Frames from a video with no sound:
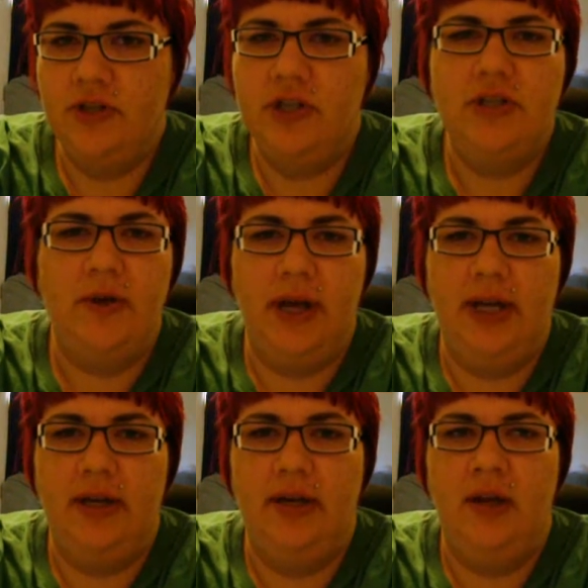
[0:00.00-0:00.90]
just so I
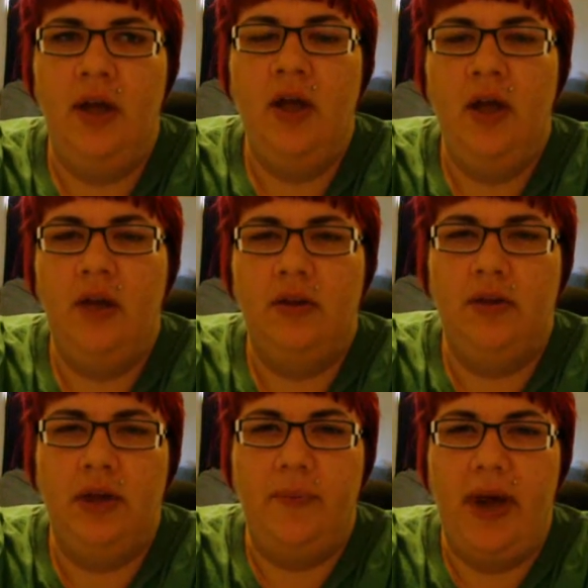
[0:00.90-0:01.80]
can
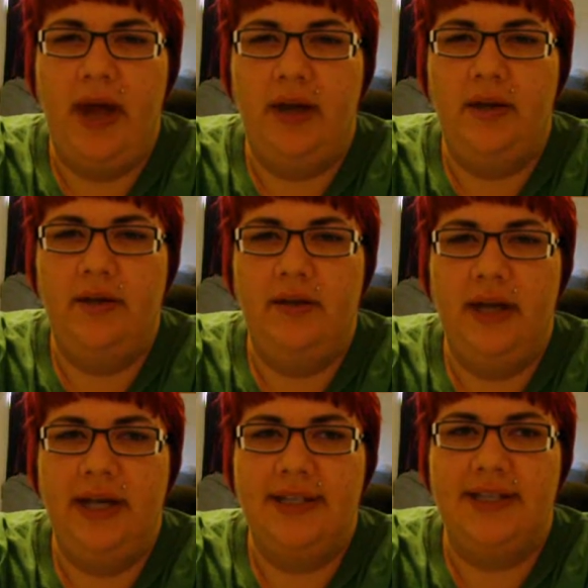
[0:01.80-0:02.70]
look back,
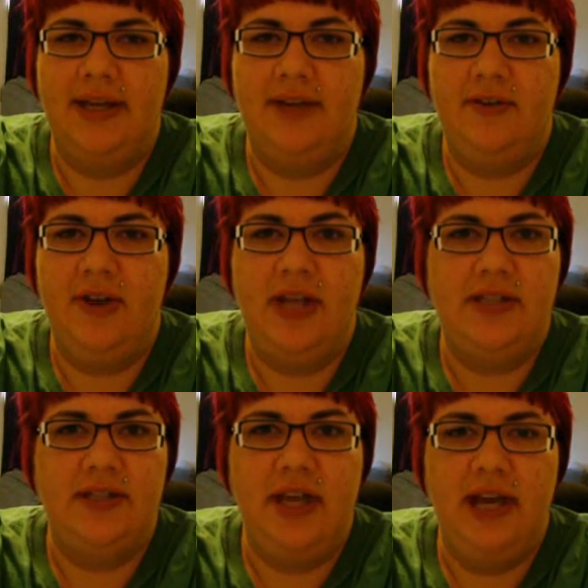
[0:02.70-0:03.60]
I guess, like
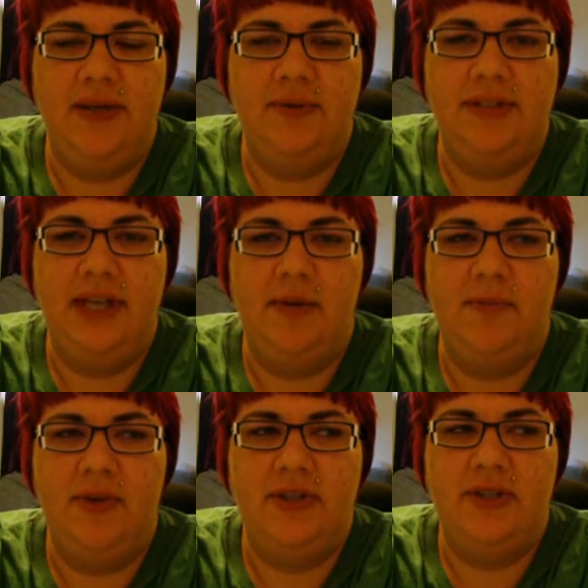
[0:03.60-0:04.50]
as Katie would say, I'm,
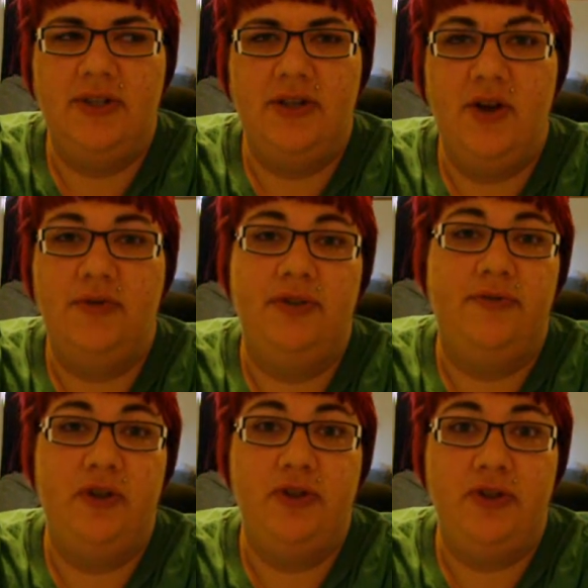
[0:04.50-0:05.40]
this is a note to
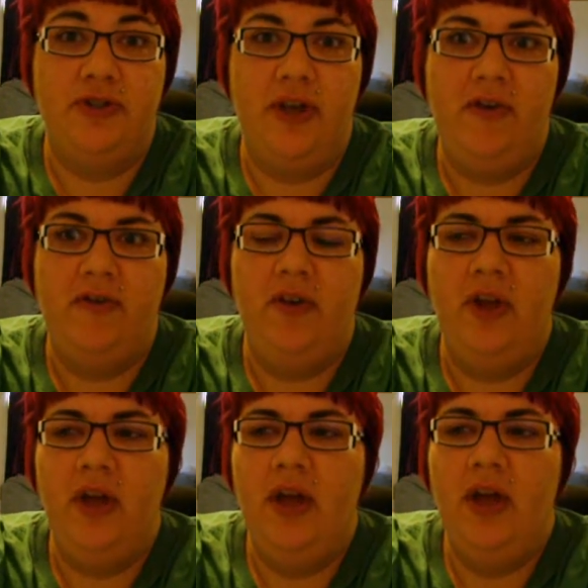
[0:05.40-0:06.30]
future self.
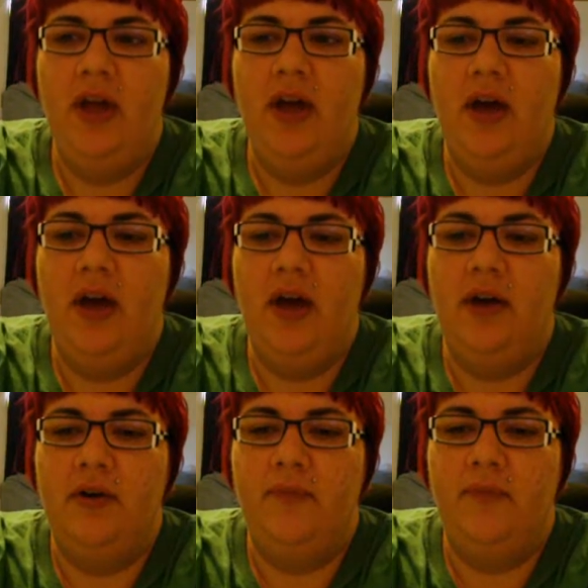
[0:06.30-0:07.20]

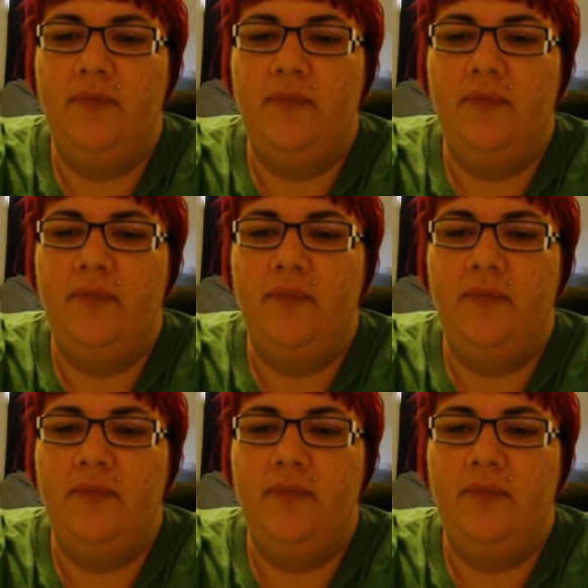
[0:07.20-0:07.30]
Um,